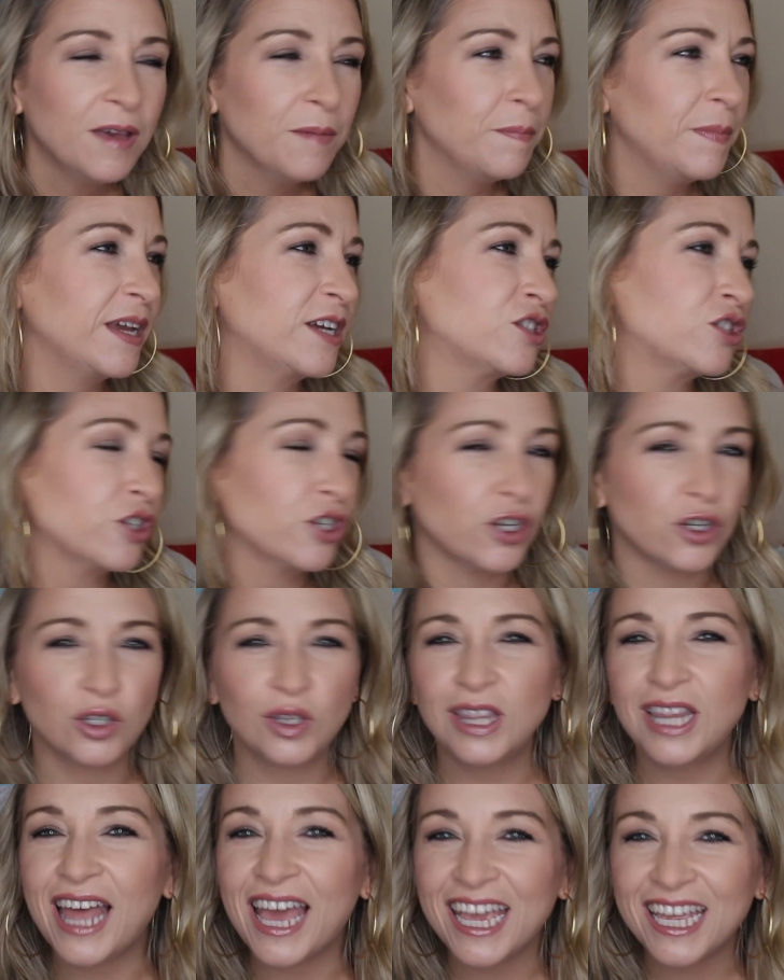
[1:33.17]
Make sure your
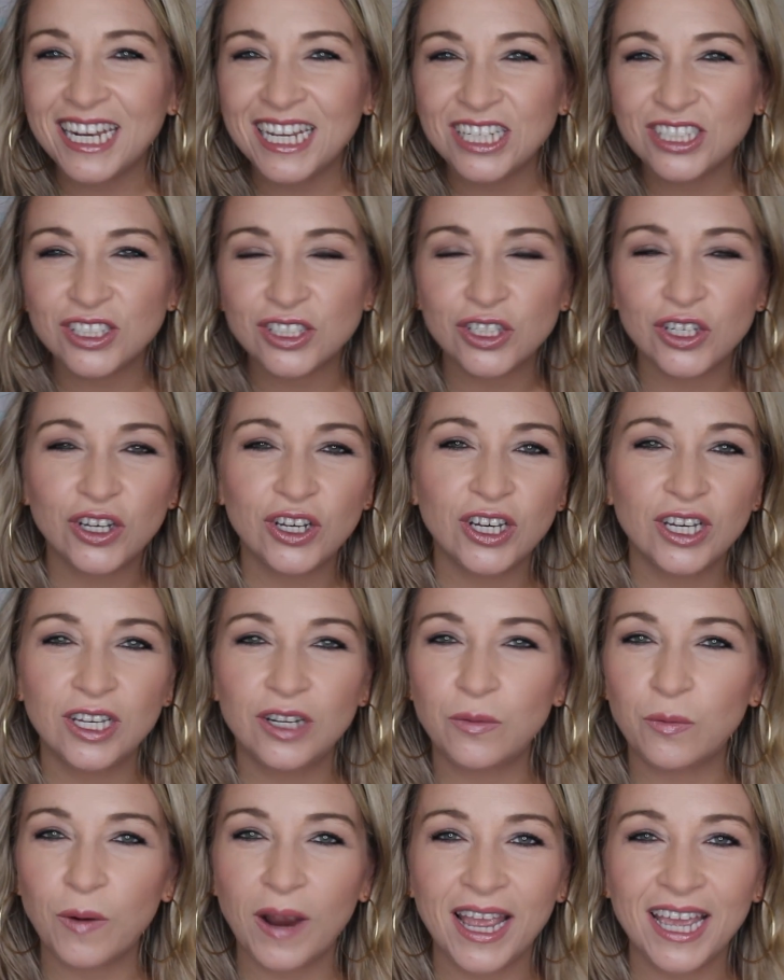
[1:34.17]
lighting's
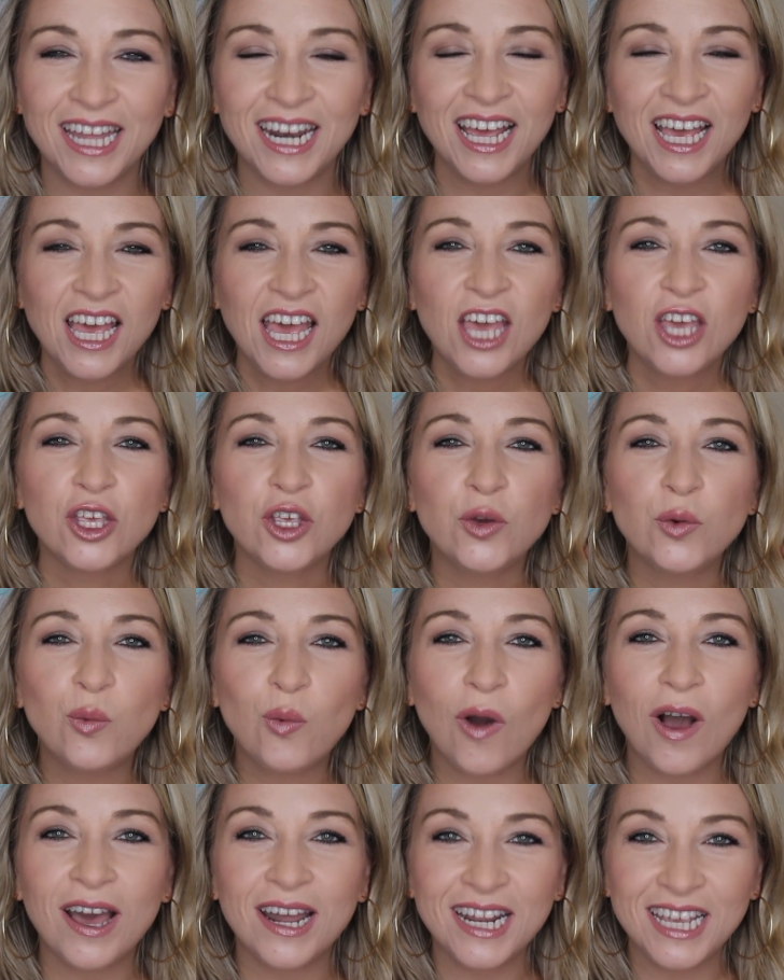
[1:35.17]
good, right? You
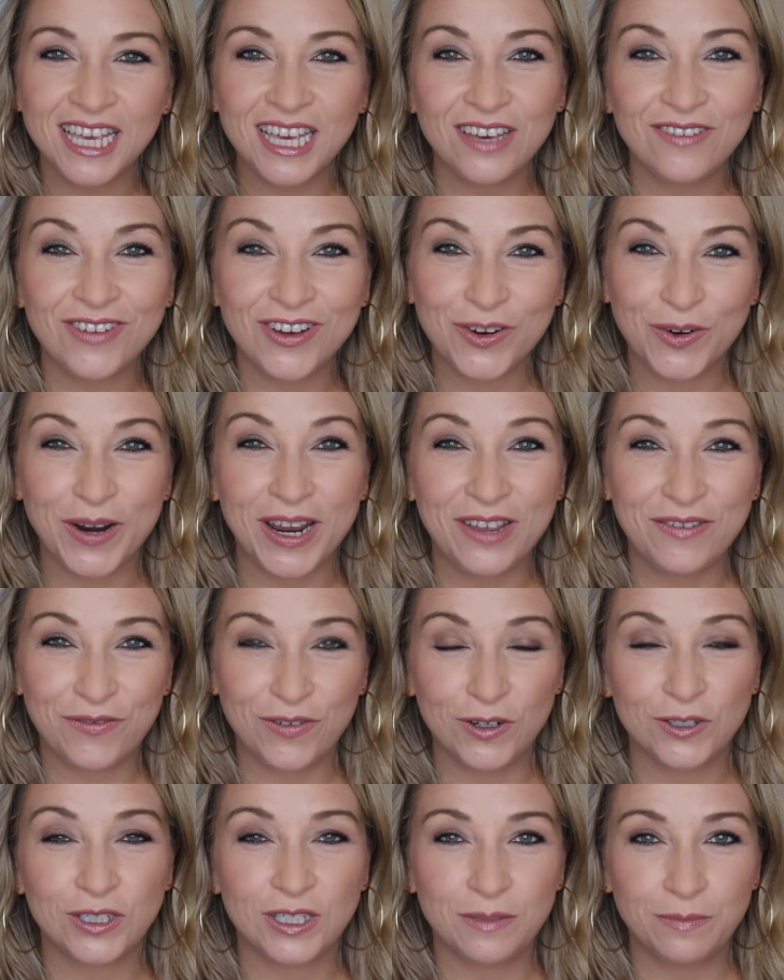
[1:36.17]
want to give a great
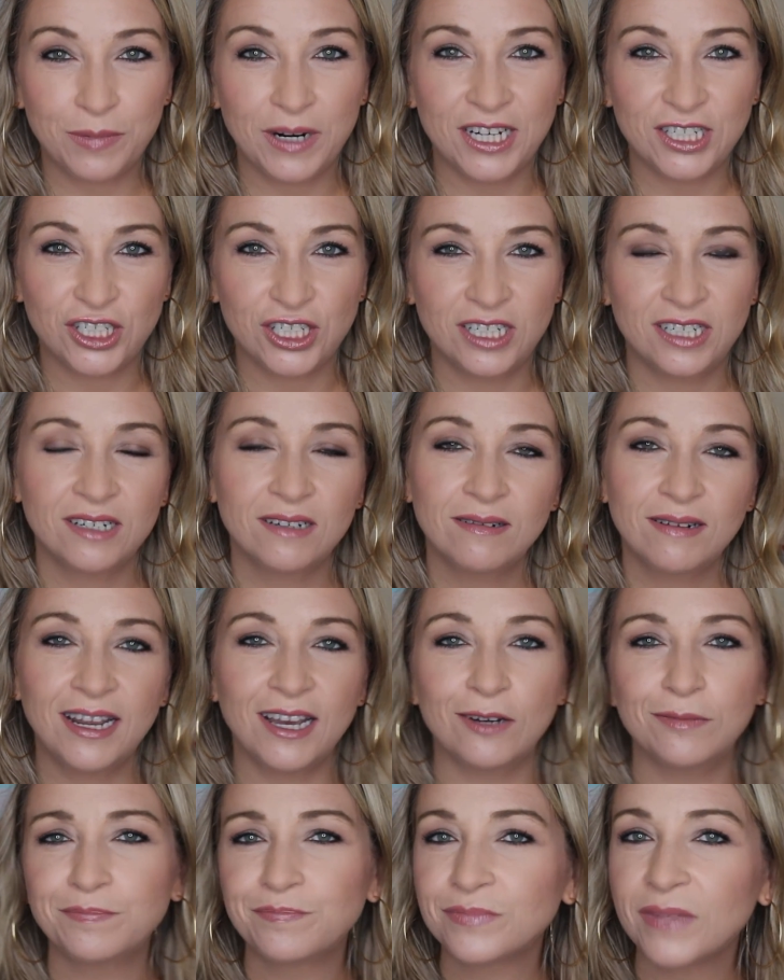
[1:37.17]
first impression.
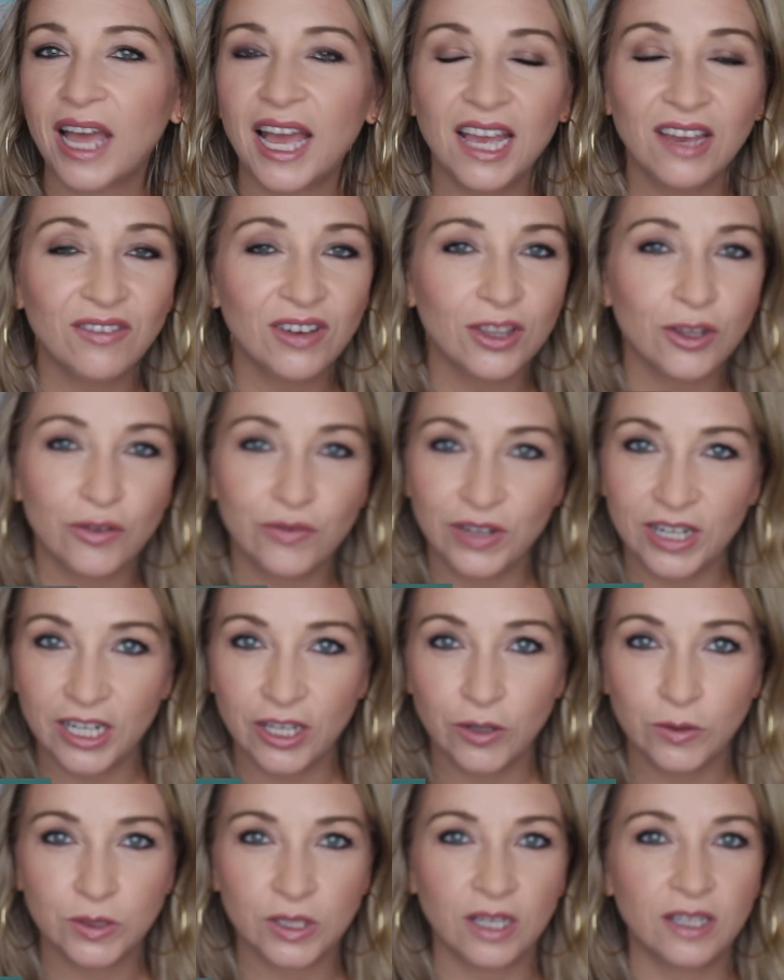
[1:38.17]
Now, I have other
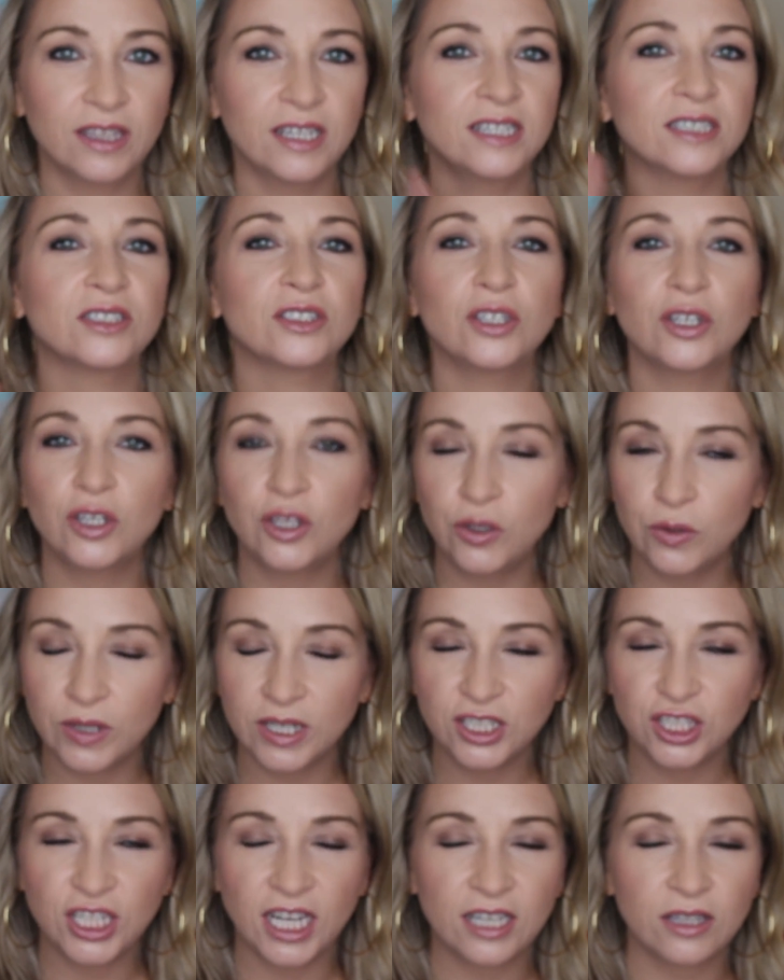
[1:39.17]
videos on this. You
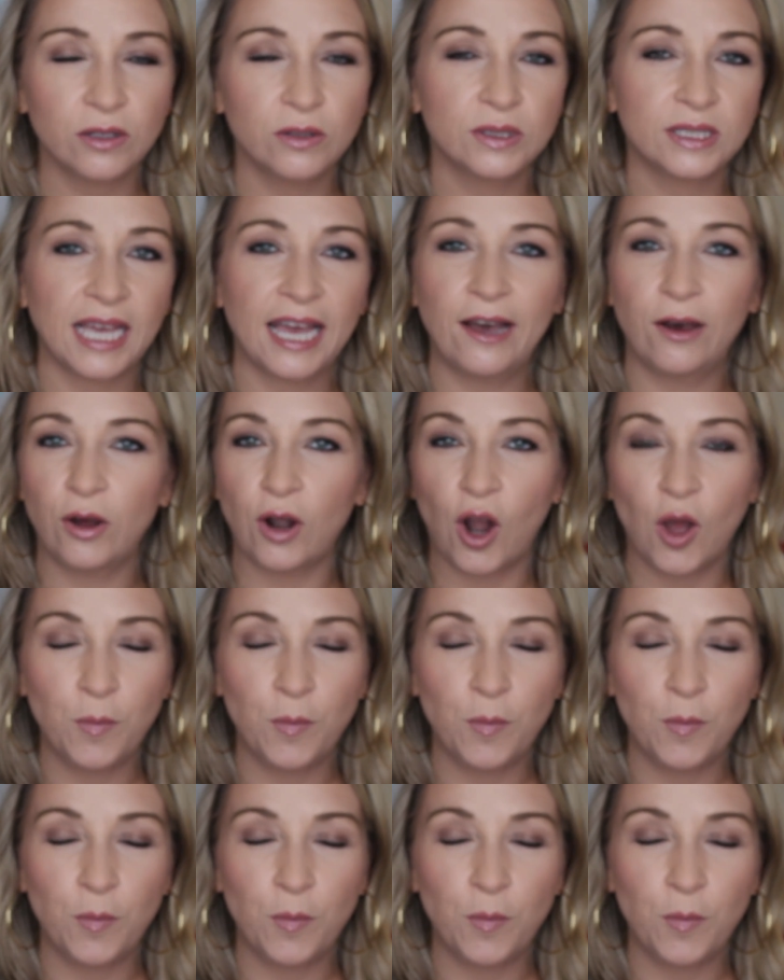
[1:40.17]
can check those out.